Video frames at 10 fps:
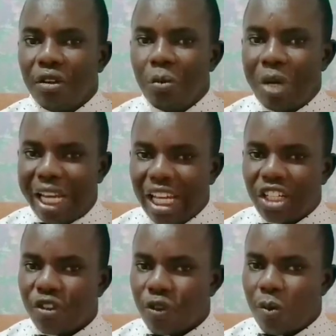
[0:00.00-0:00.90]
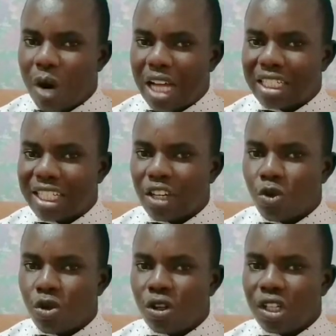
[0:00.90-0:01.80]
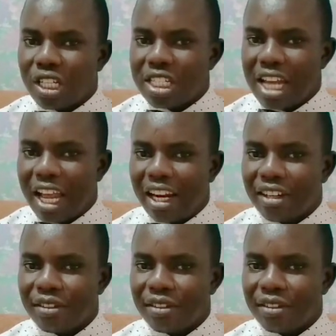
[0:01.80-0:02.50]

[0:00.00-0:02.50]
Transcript: begins from a single cell,